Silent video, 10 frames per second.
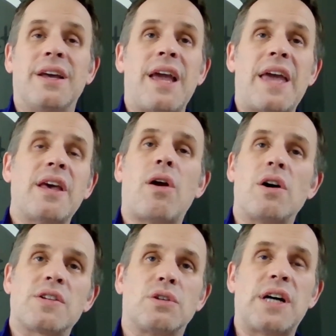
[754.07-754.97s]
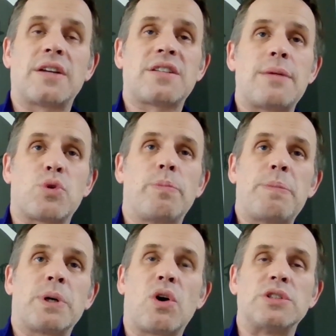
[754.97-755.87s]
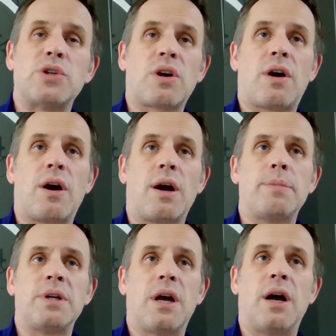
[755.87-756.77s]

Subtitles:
And then also a lot of times when people go low carb,